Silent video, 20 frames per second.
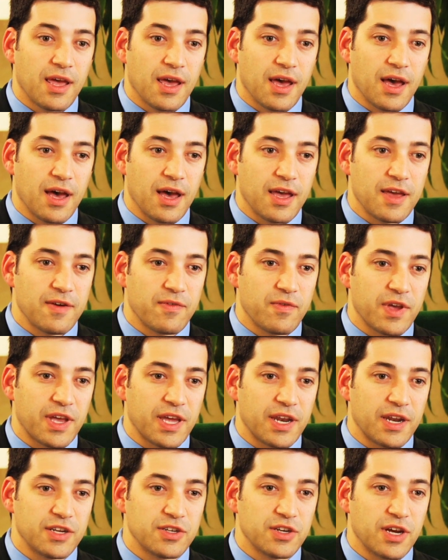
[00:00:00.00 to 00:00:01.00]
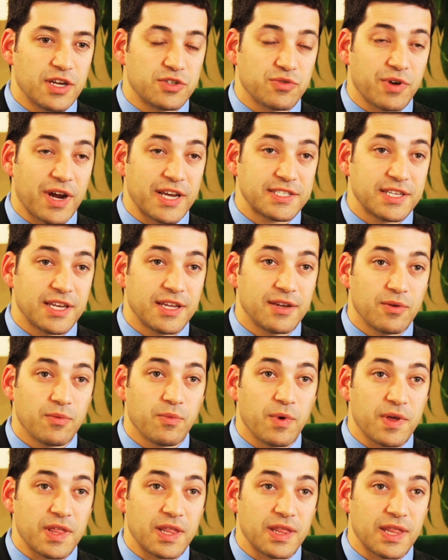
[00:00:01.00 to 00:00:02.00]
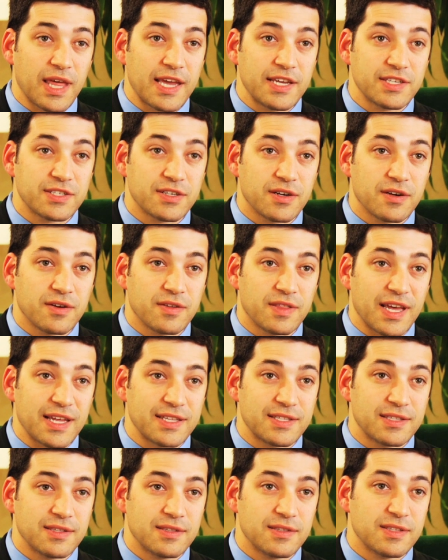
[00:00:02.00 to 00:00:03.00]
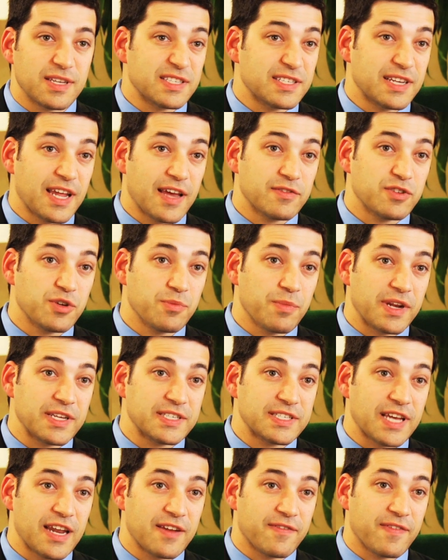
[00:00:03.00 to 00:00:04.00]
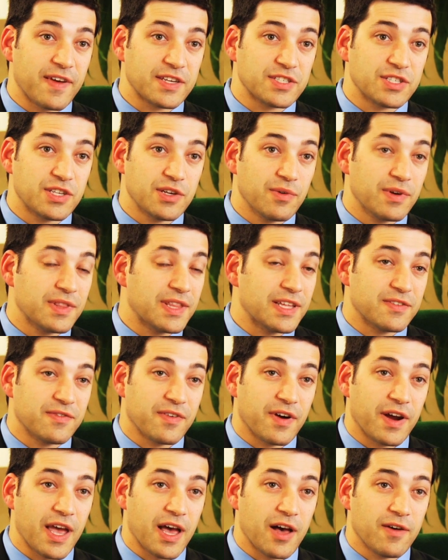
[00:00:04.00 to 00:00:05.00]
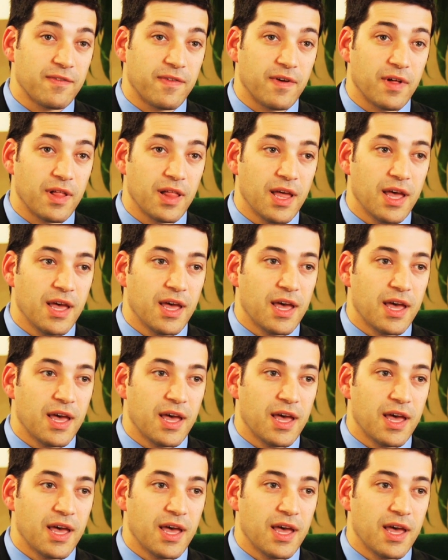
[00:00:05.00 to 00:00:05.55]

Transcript: if we can address it with a laser that doesn't have too many side effects to it, that's very helpful.